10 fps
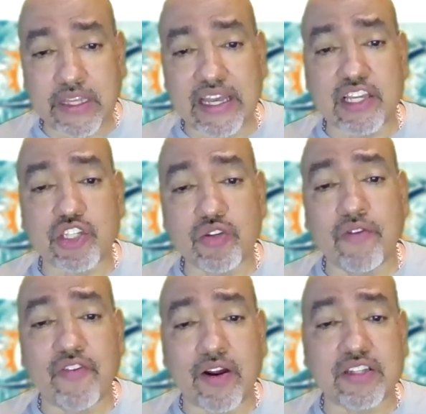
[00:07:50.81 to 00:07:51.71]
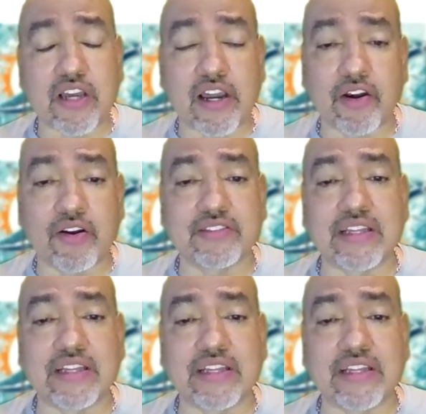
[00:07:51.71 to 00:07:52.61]
The issue with Vera Tucker is
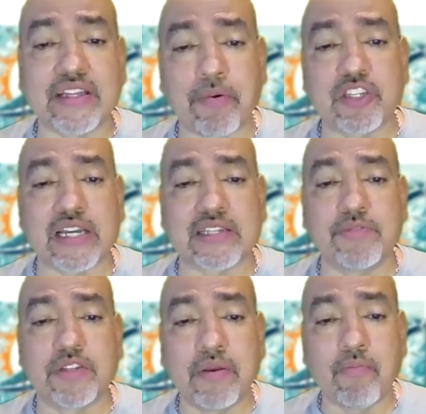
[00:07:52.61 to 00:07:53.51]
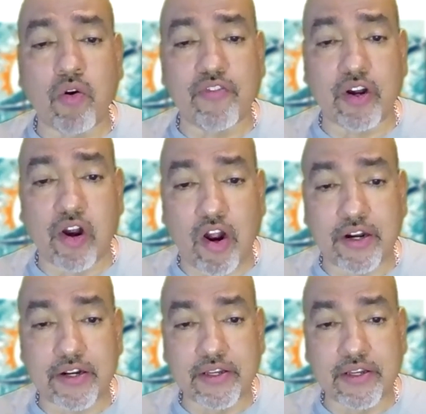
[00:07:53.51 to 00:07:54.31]
that everybody projects him to be more of a guard,